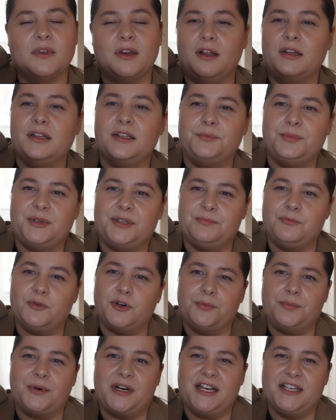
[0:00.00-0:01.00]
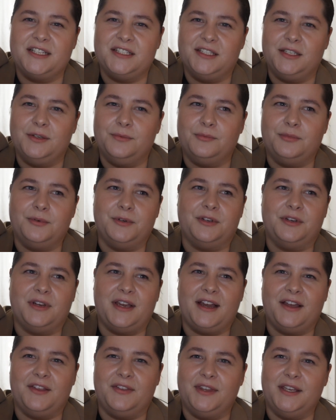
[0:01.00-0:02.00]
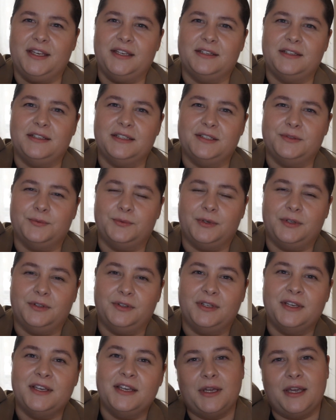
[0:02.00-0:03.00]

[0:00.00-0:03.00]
a little bit more pricey, but I think this one